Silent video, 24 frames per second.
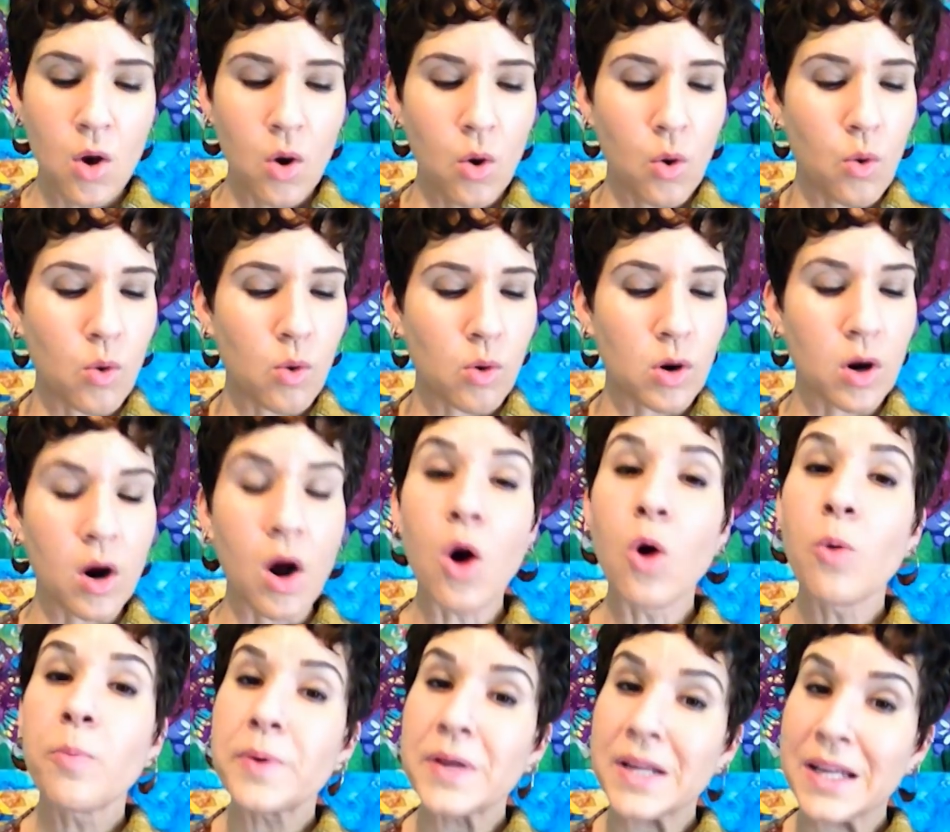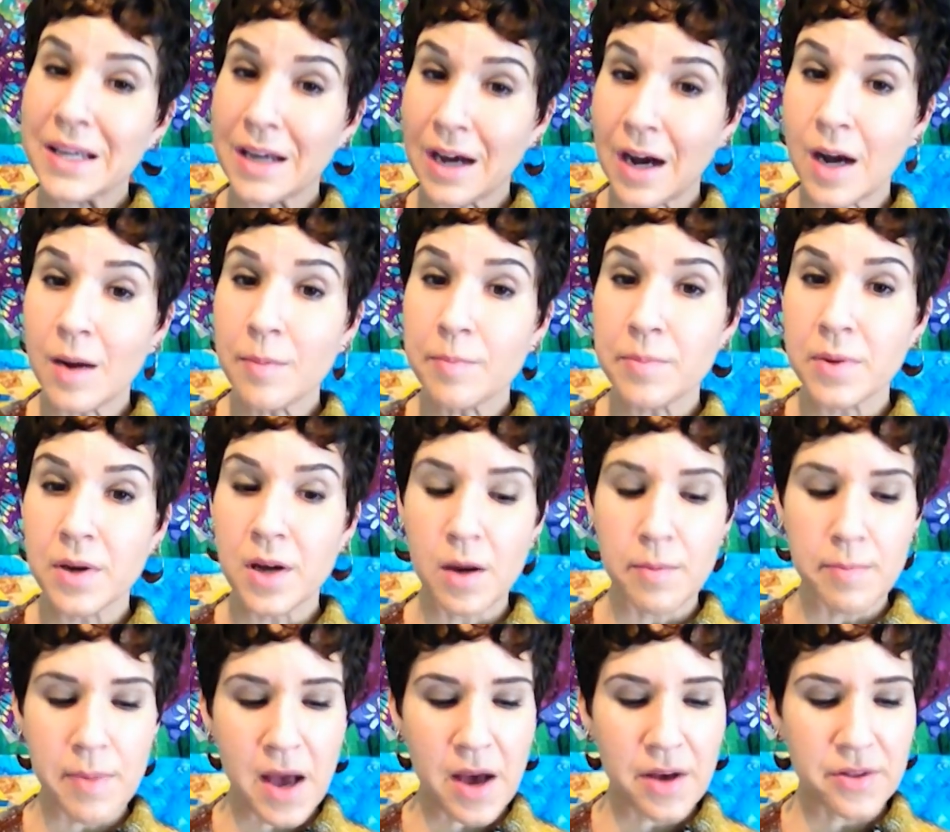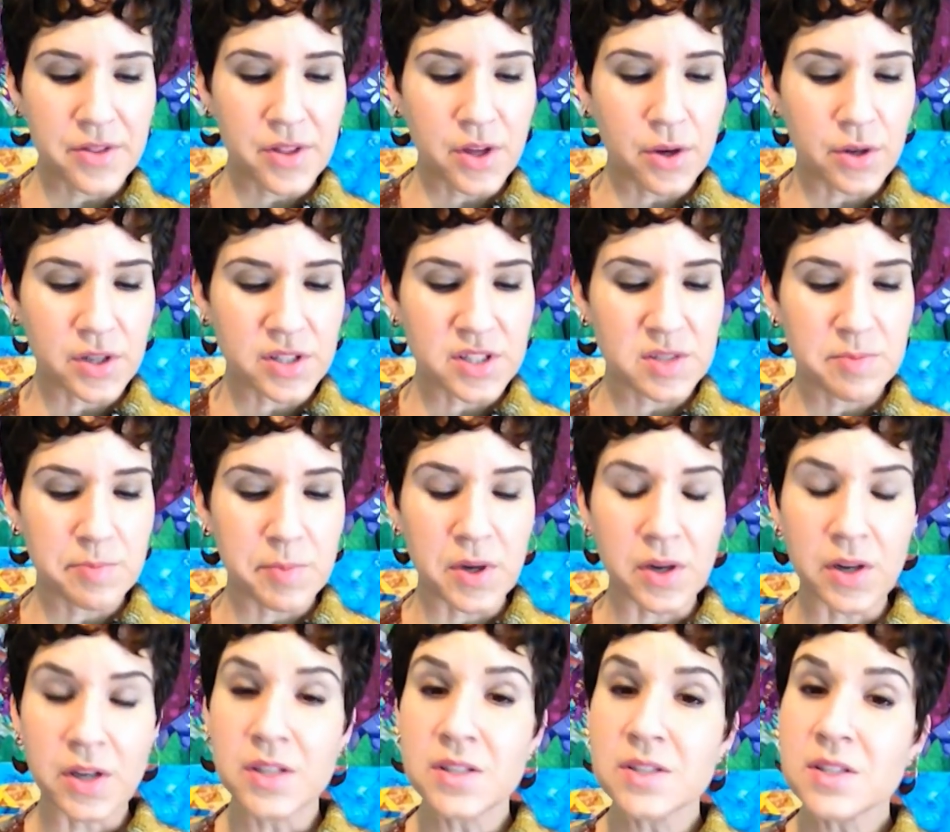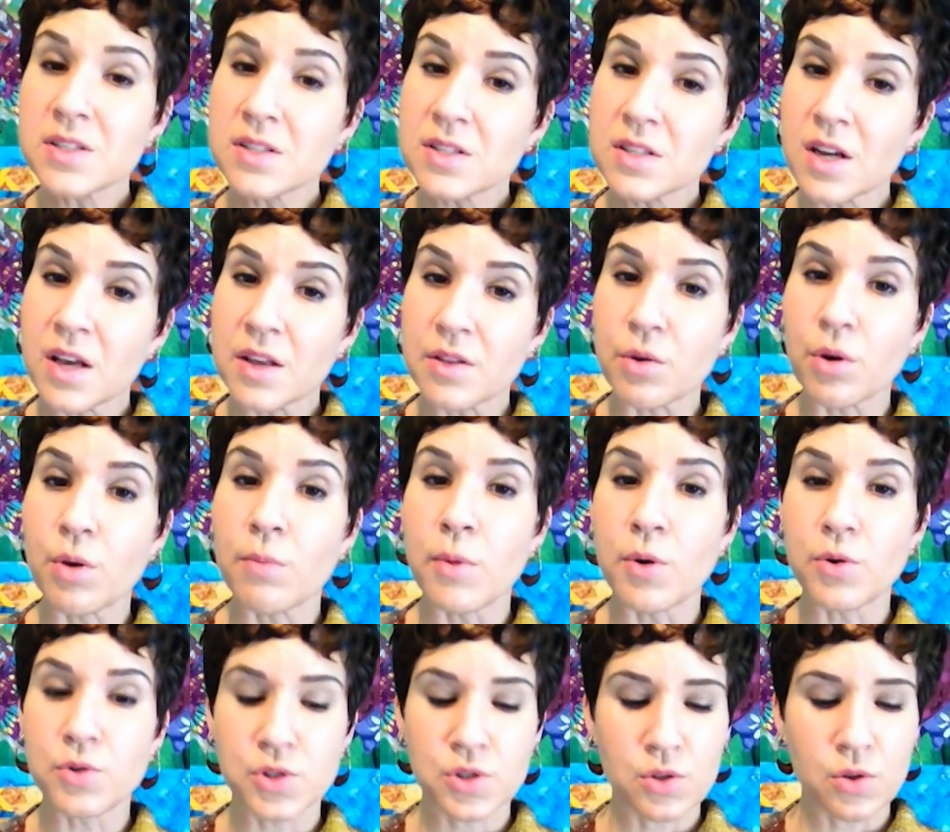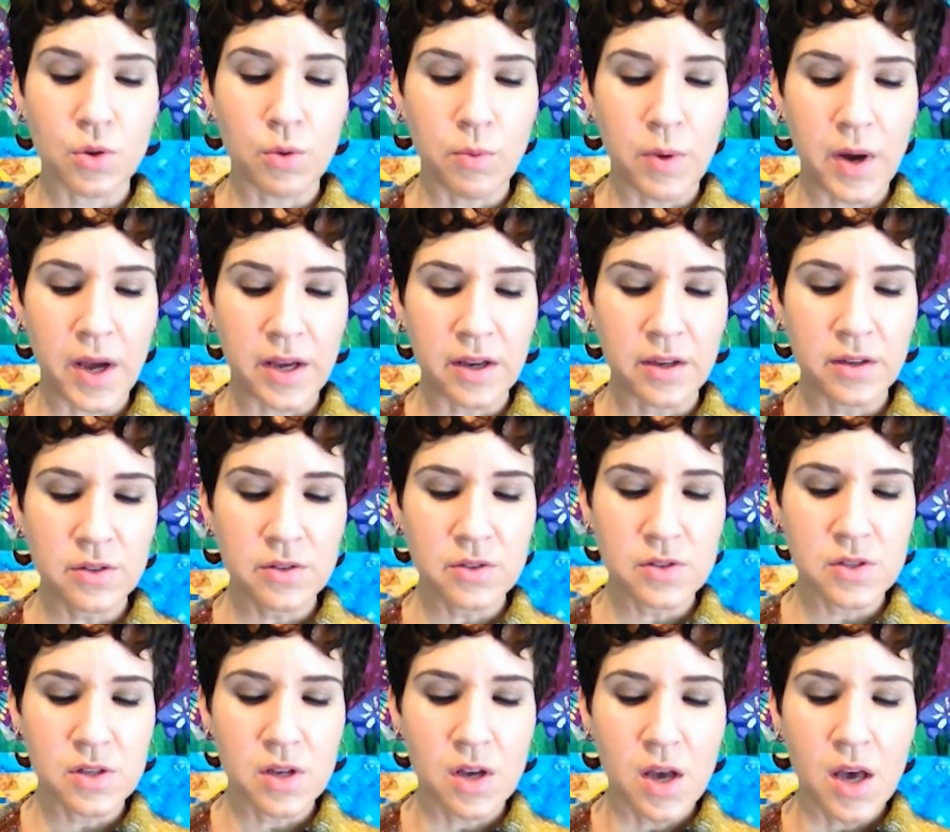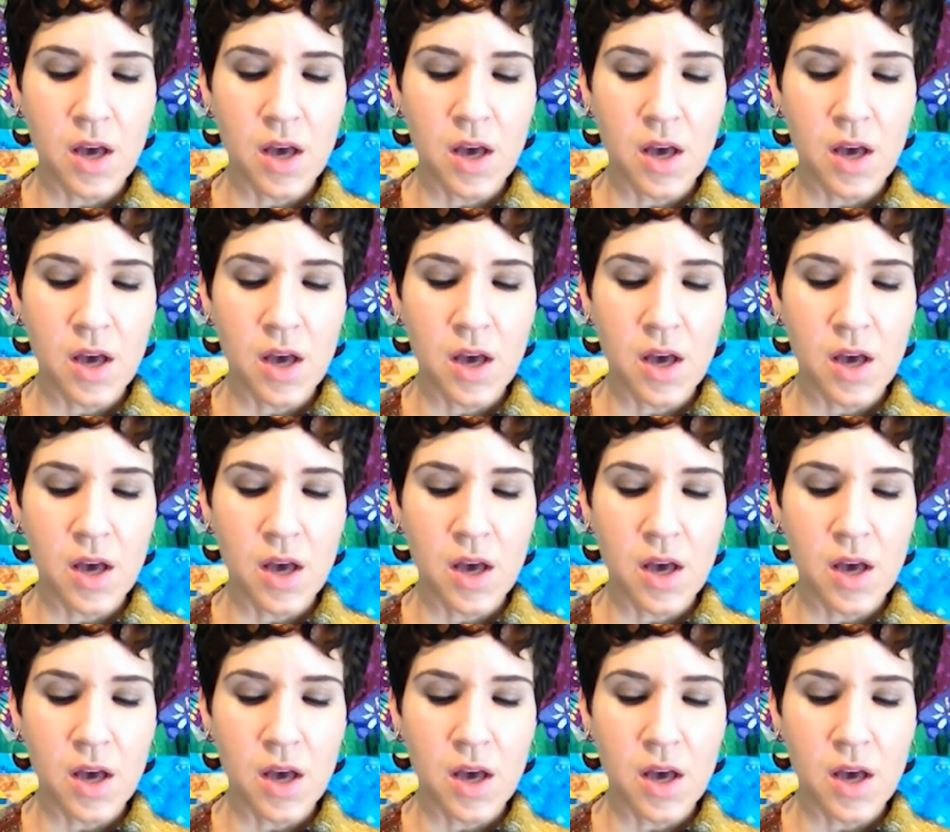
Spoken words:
or opening up about their experiences in other emotional ways.